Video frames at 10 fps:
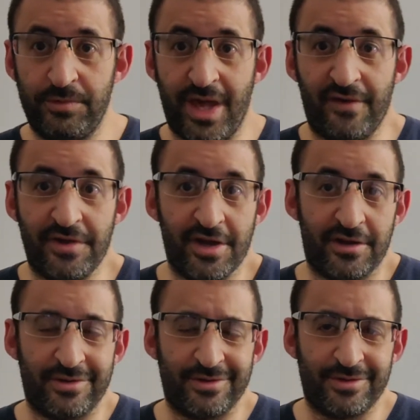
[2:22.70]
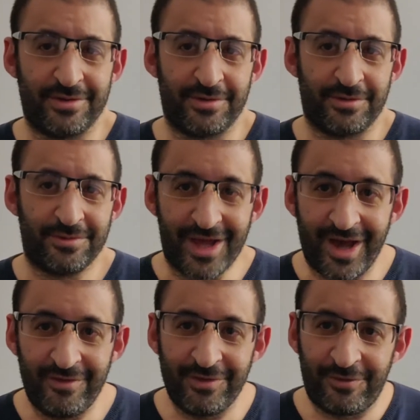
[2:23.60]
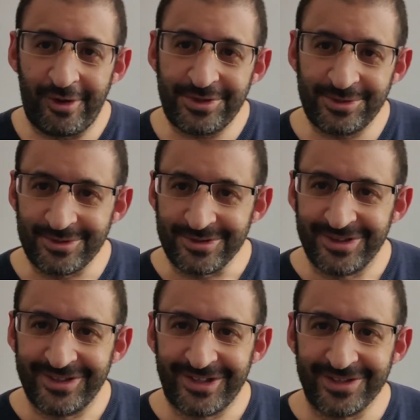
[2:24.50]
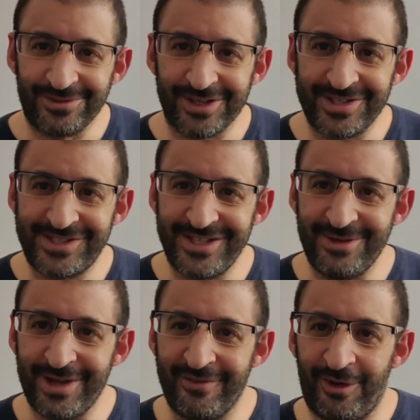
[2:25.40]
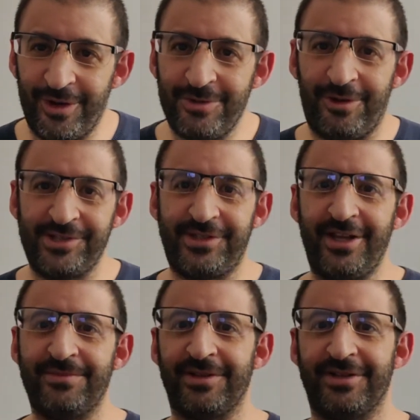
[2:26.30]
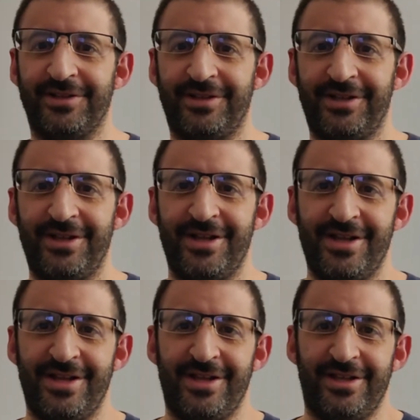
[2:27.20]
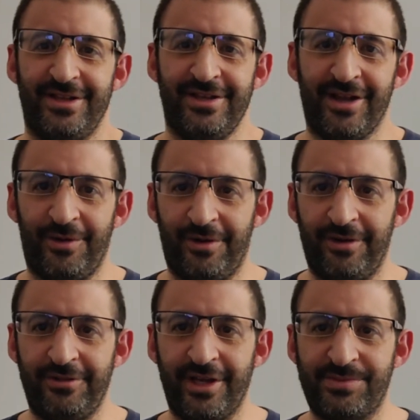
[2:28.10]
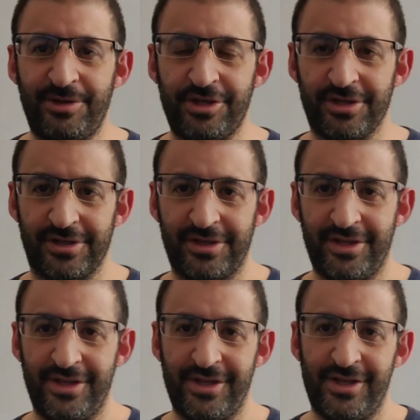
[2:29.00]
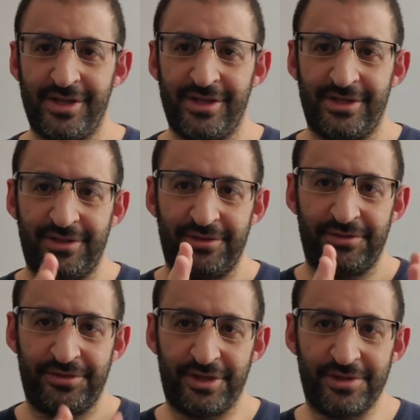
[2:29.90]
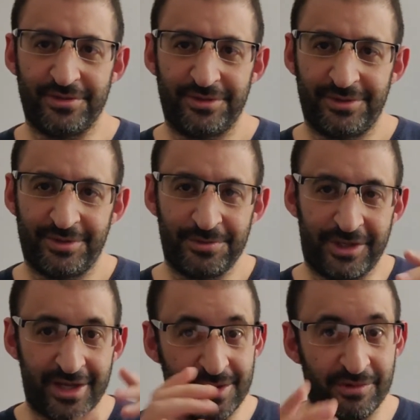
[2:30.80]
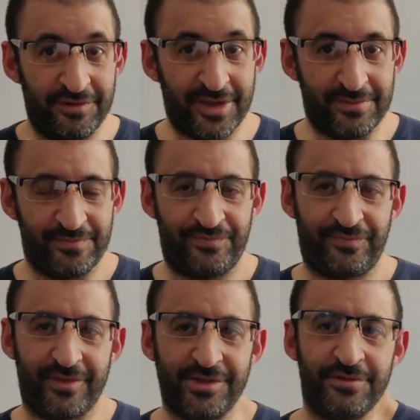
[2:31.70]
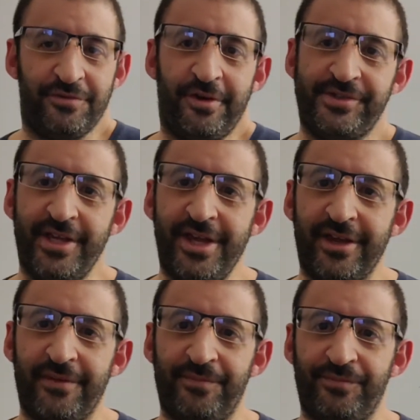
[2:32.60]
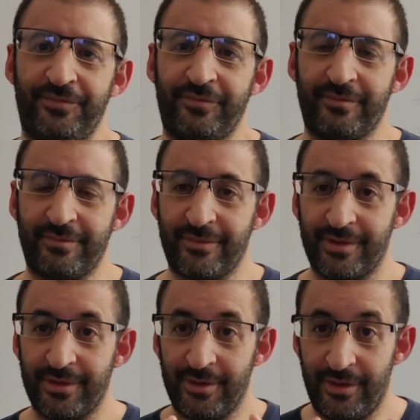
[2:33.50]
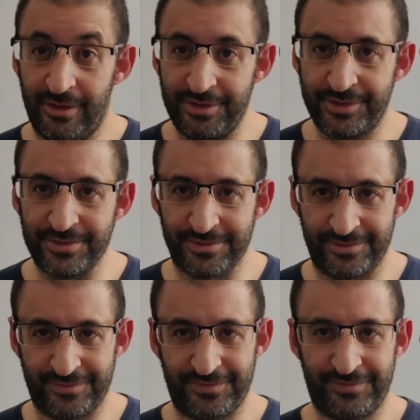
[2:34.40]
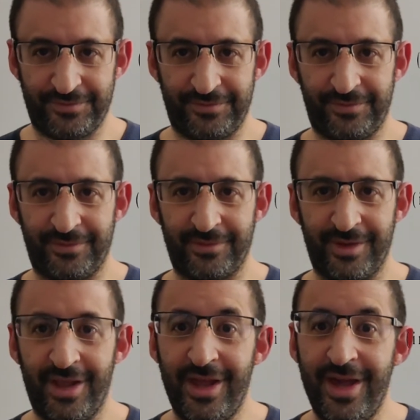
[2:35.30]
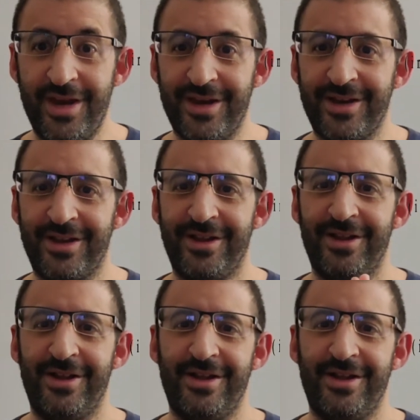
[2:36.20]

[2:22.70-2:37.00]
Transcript: what we have here? We have the first rule. As you can see, we have only one statement in our lambda expression. So, we can remove them with the first thing. Also, here